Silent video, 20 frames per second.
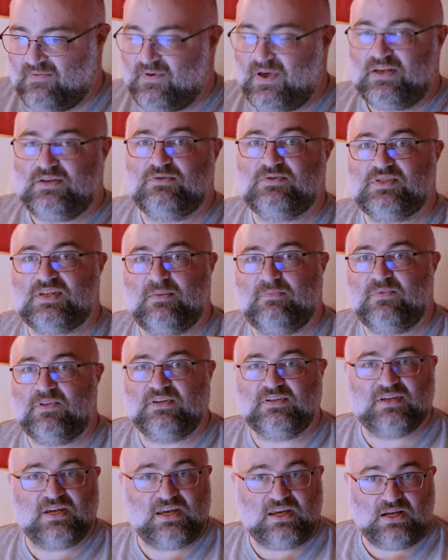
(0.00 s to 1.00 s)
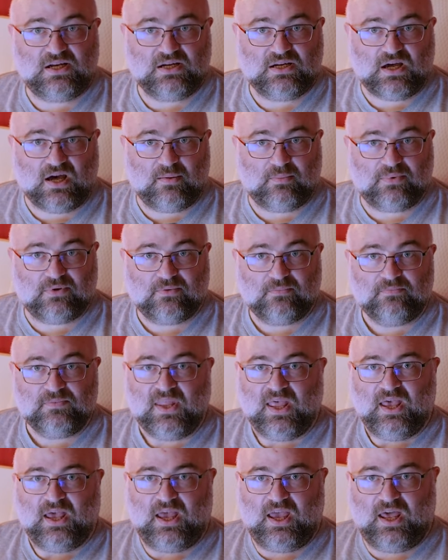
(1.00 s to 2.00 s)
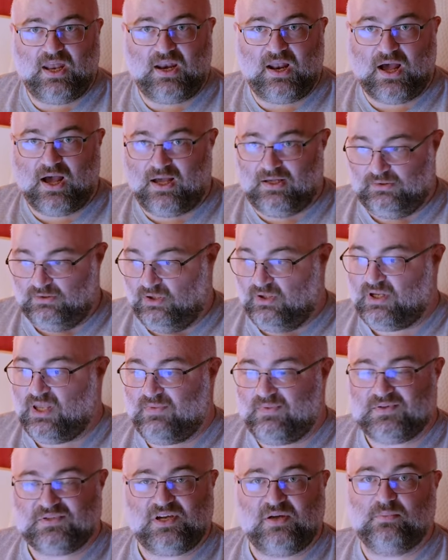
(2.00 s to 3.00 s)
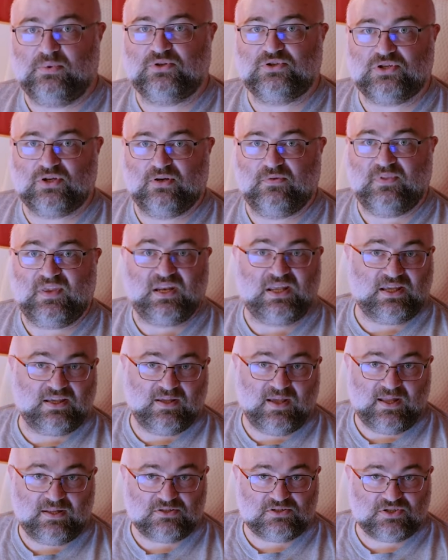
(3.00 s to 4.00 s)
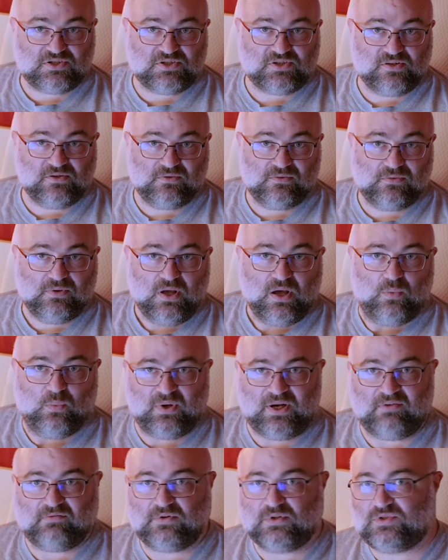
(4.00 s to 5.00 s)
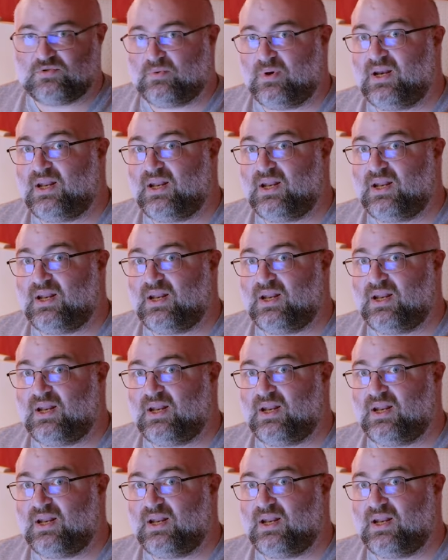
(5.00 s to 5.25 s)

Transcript: If I do something to heat it up, and I look at the temperature that it gets to whenever it's